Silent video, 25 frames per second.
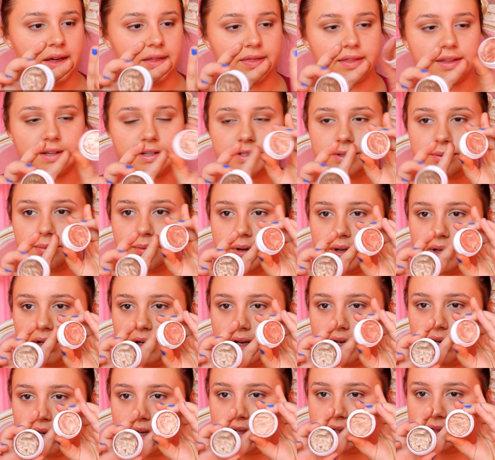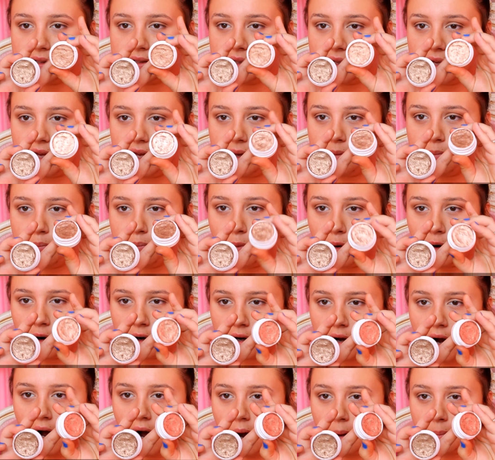This one is more
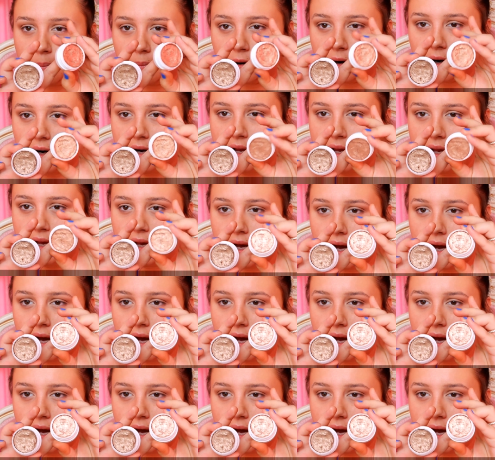coppery,